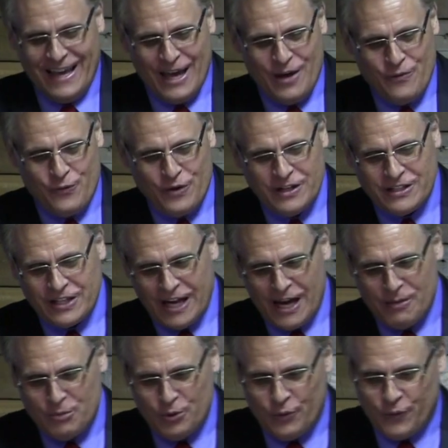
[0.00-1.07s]
Every
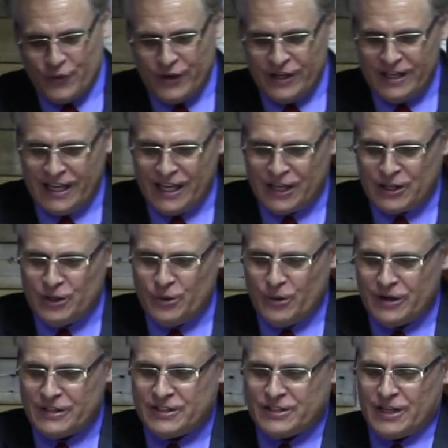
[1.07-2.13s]
time you feel like you
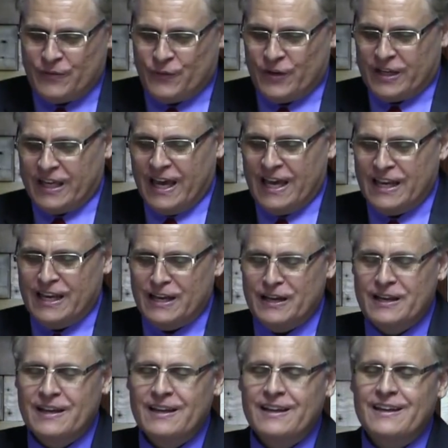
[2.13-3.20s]
are
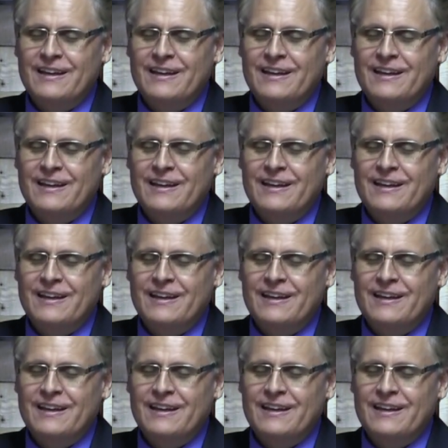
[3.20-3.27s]
suffocating,